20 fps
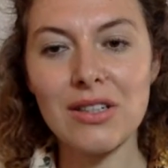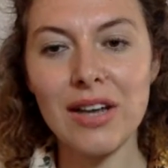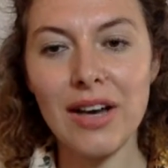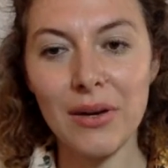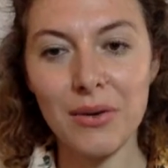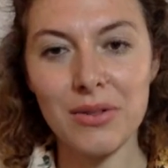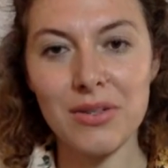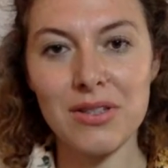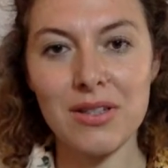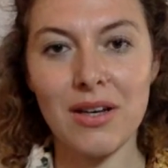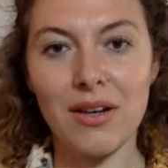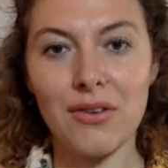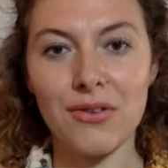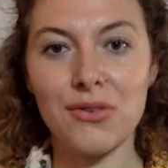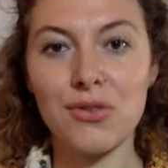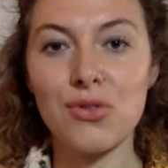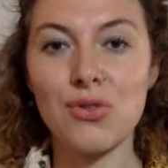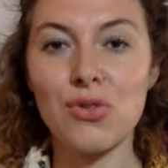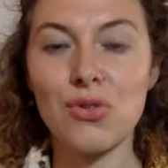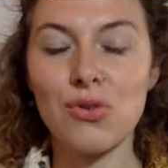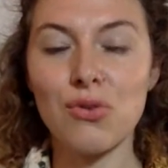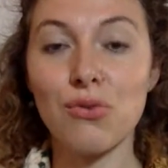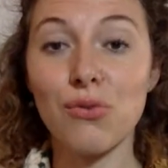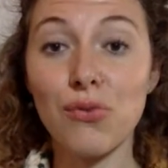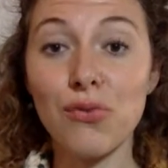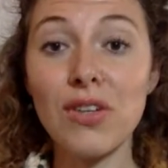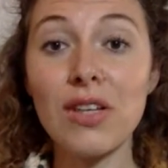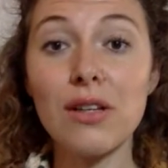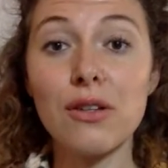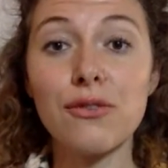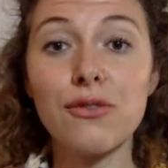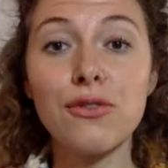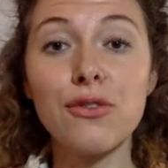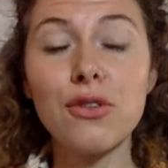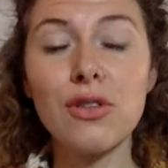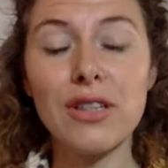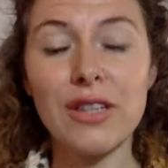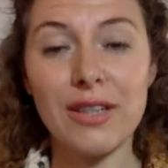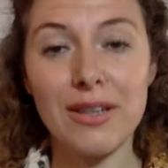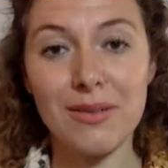ourselves to feel
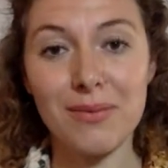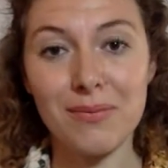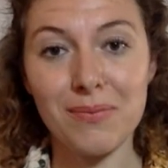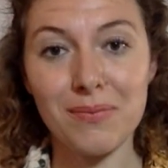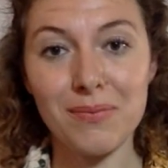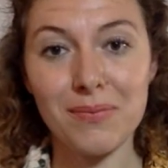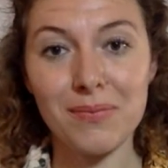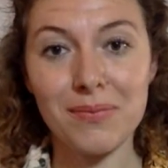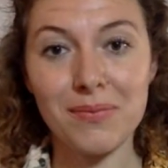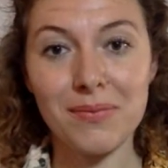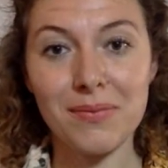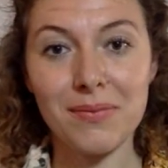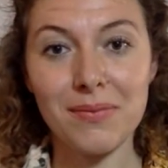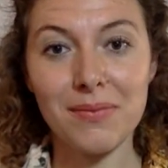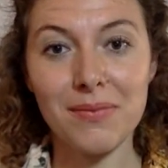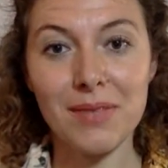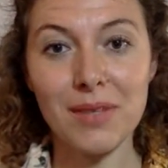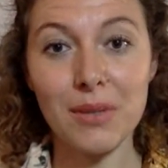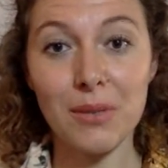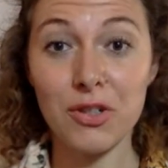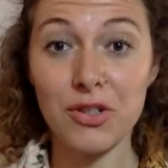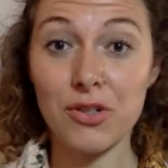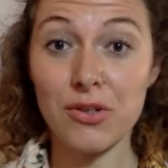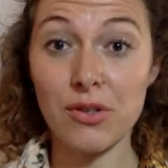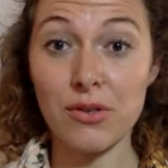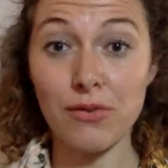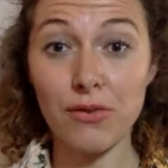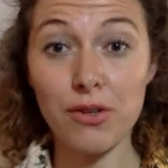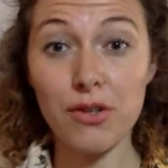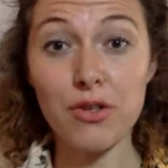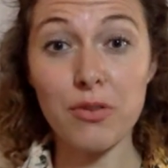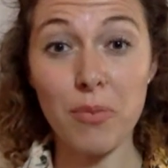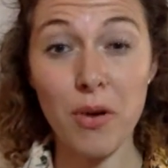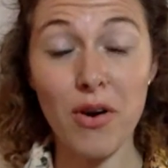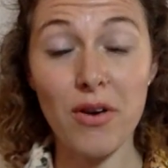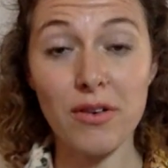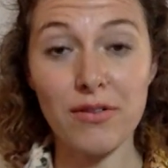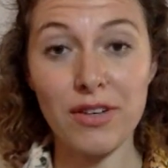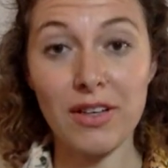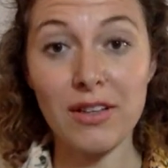fully, which is the first
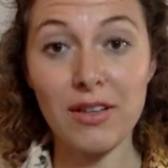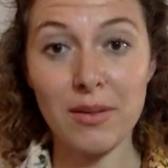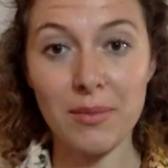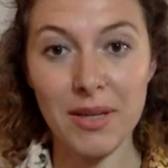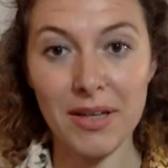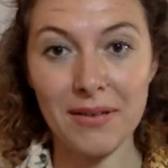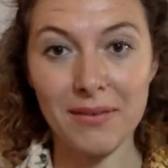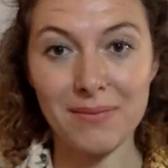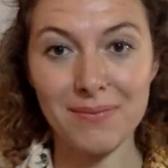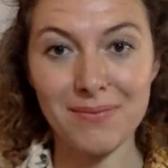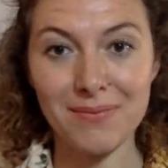part of alchemy,